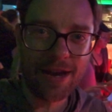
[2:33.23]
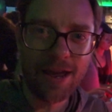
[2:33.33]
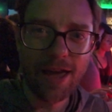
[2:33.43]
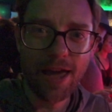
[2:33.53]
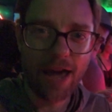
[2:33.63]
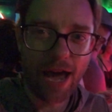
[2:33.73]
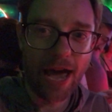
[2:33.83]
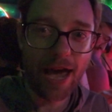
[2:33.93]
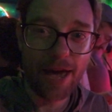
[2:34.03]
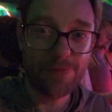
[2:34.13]

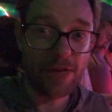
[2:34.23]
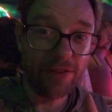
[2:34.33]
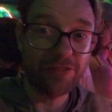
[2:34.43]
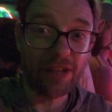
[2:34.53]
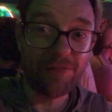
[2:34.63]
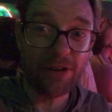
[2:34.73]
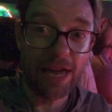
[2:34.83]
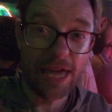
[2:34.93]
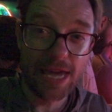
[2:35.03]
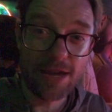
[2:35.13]
then
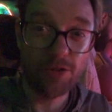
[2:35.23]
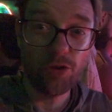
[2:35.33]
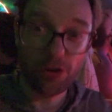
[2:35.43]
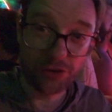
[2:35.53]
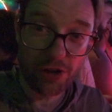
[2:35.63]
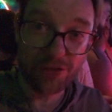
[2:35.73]
definitely not to